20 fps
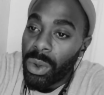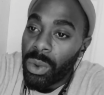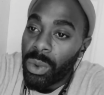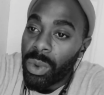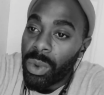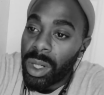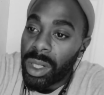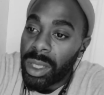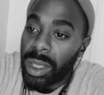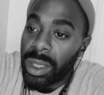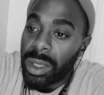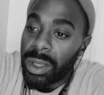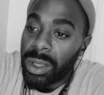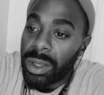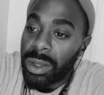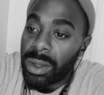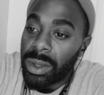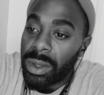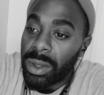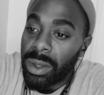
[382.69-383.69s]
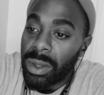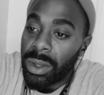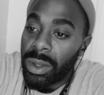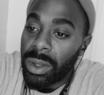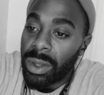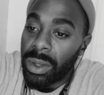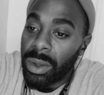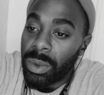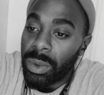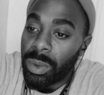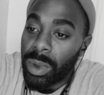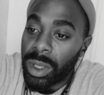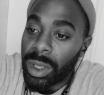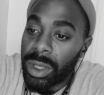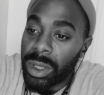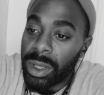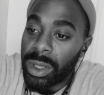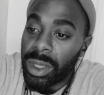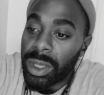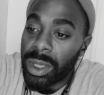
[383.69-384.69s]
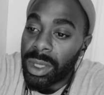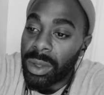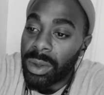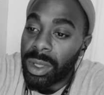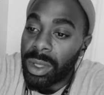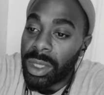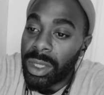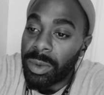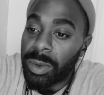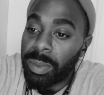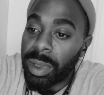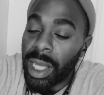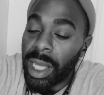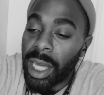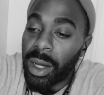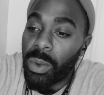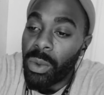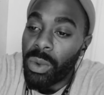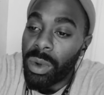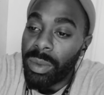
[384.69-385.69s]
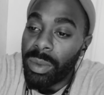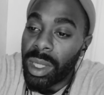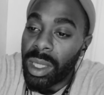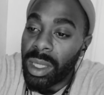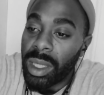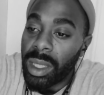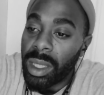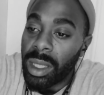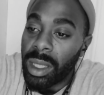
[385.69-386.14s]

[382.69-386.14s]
was this black woman.